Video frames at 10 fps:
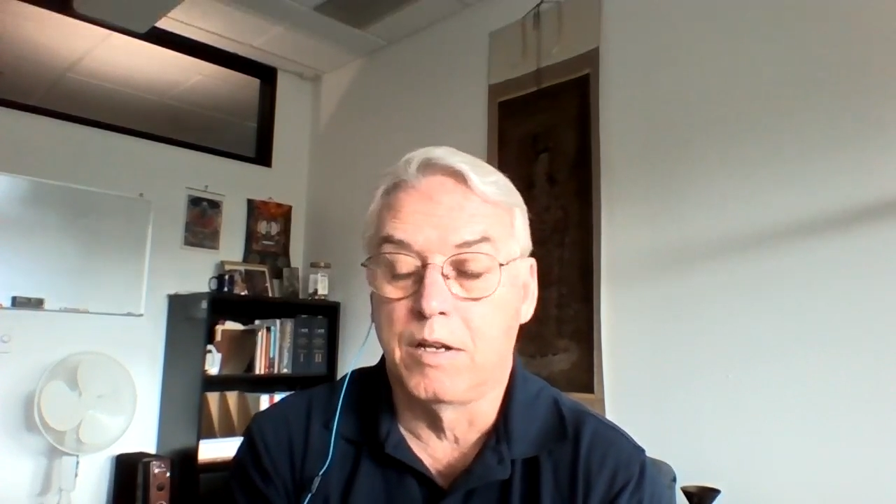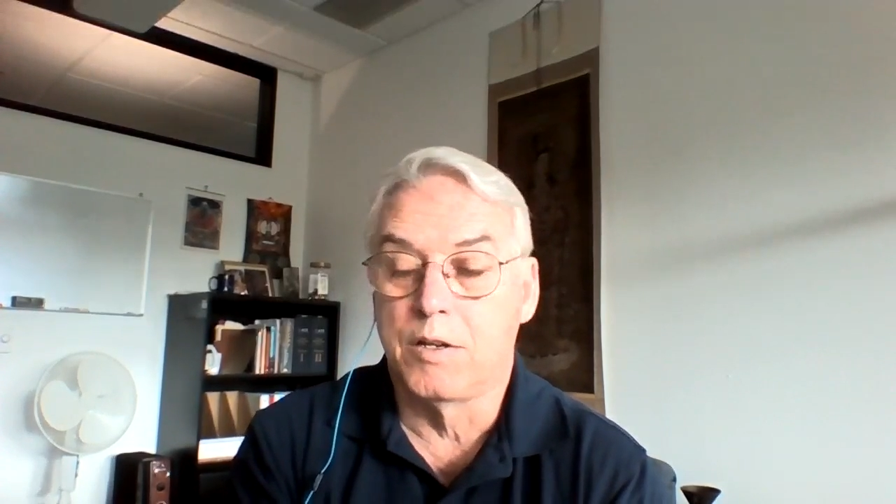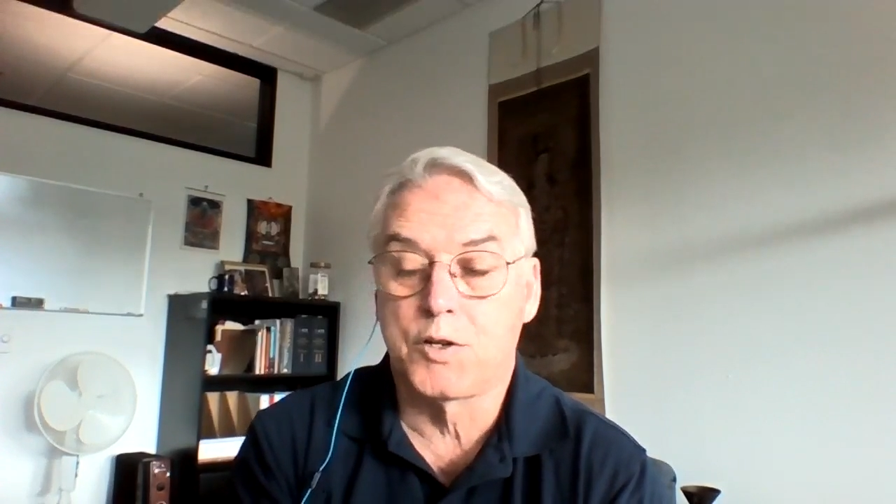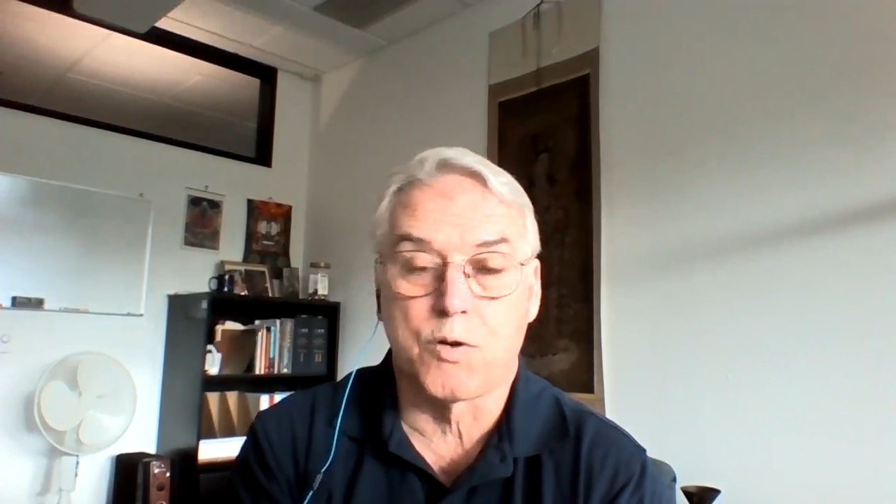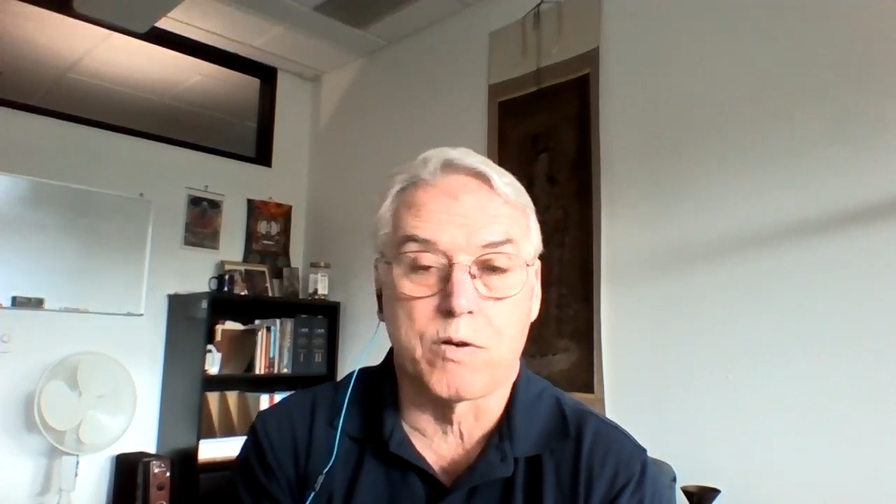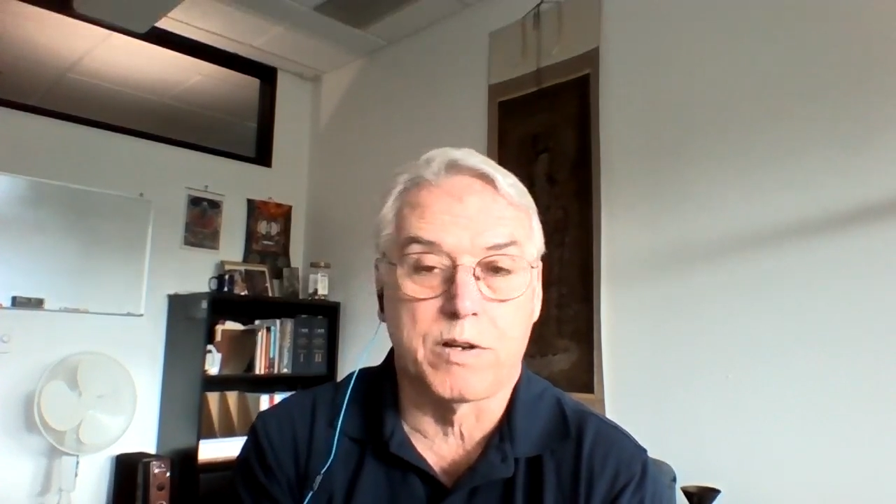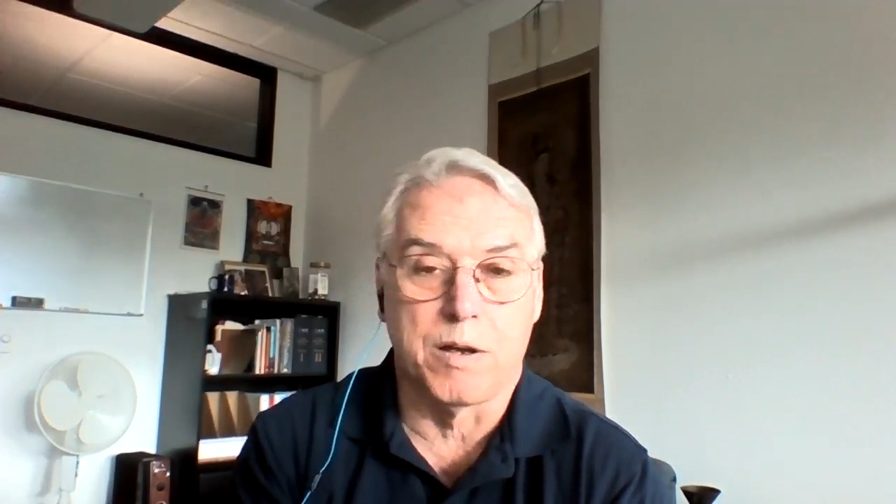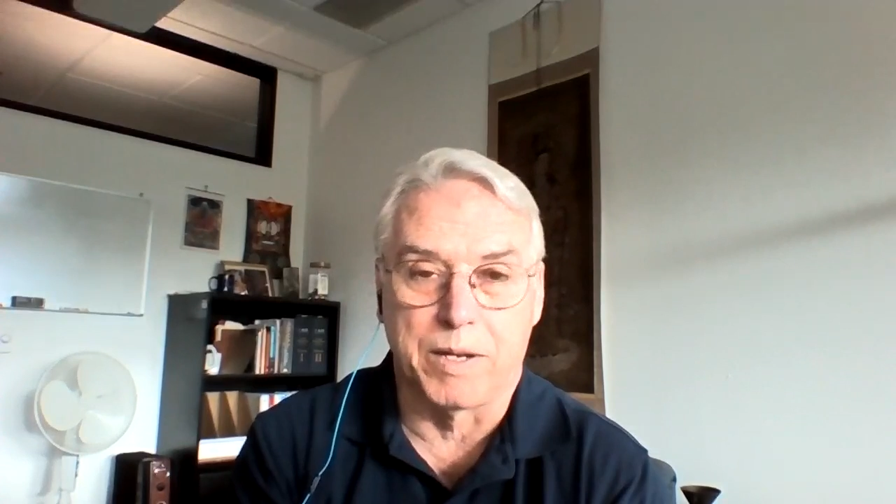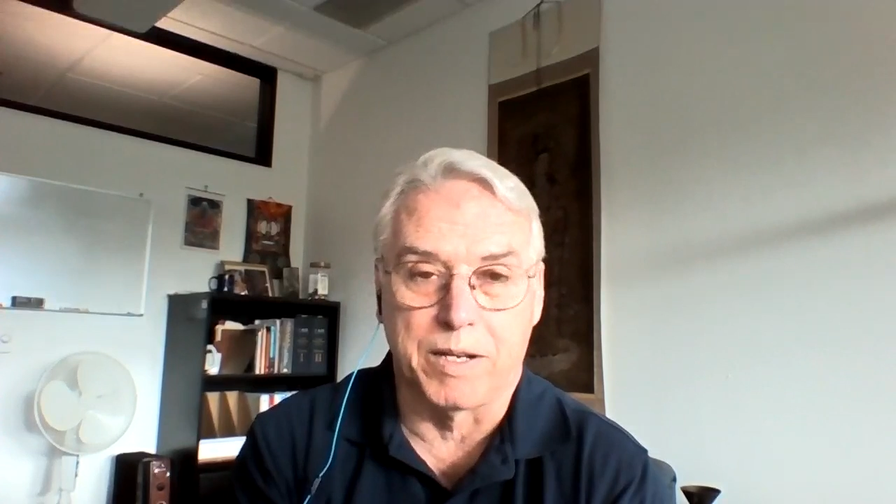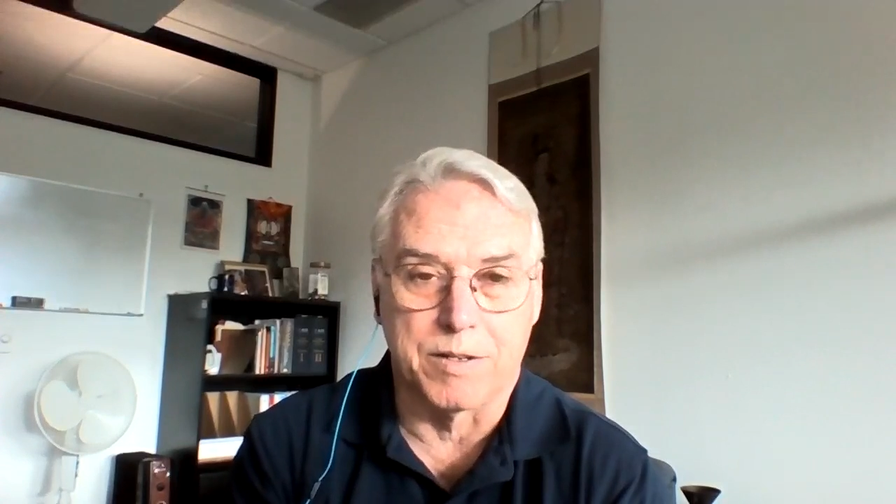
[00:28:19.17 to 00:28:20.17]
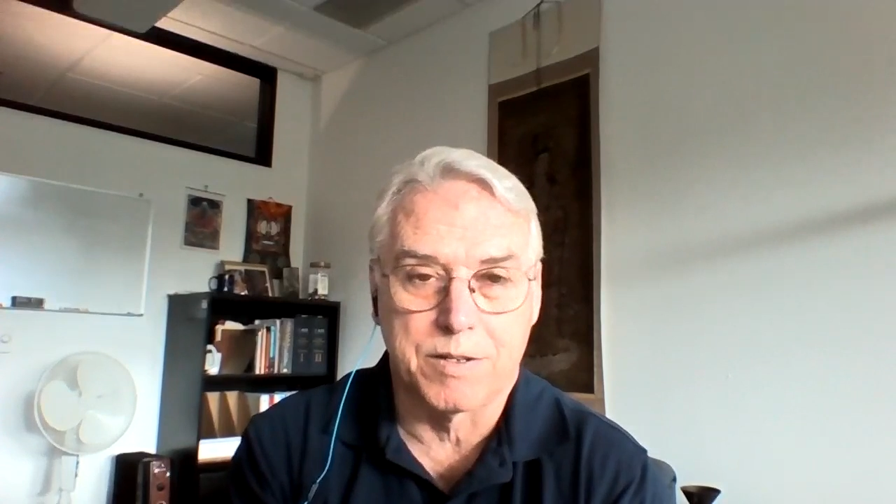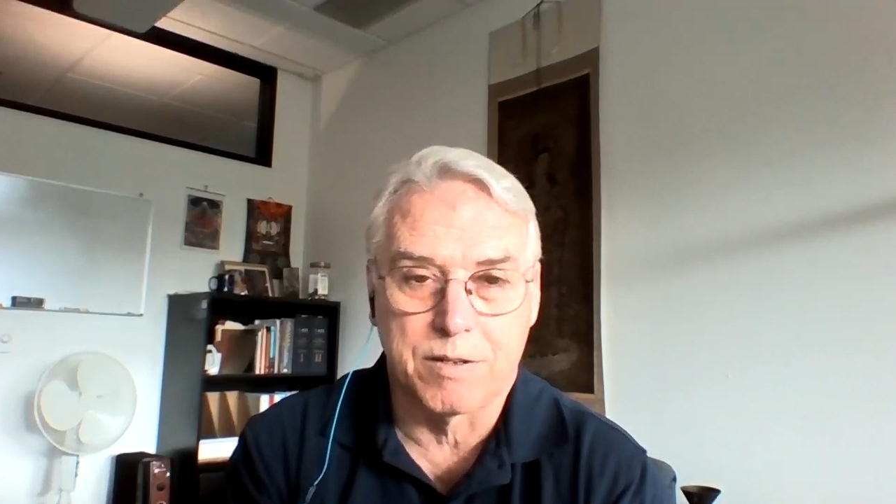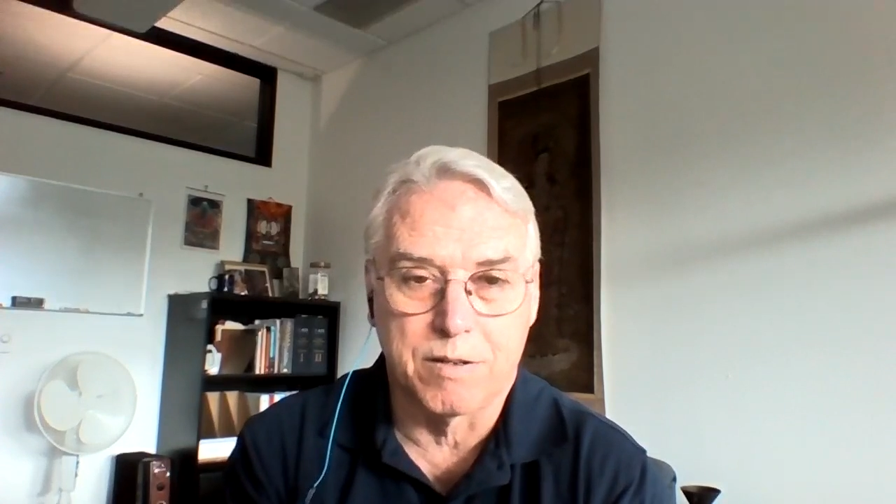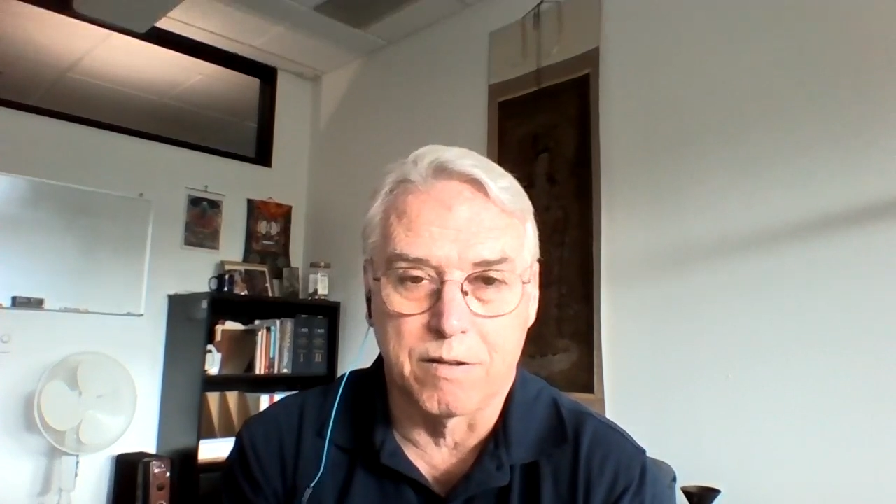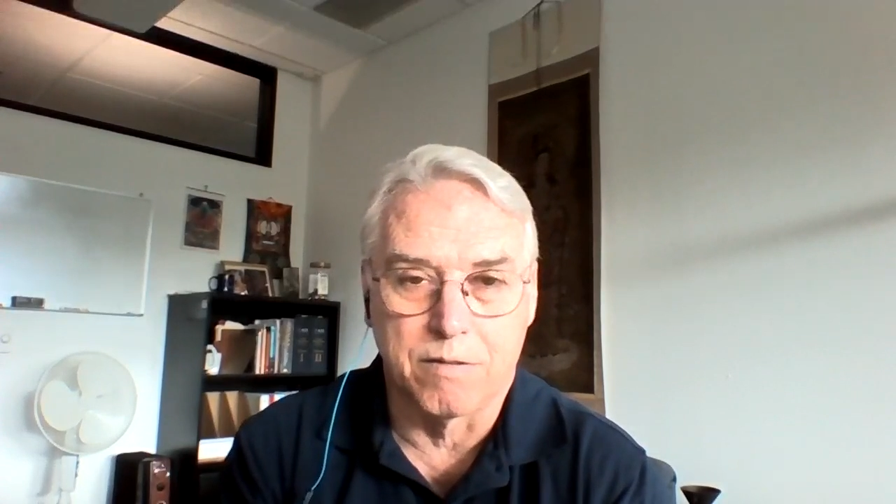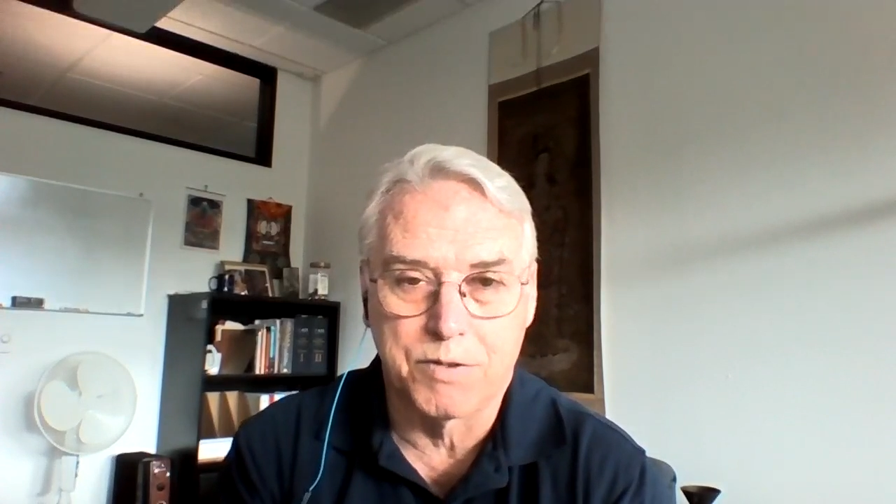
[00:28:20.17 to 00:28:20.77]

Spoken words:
shortcomings of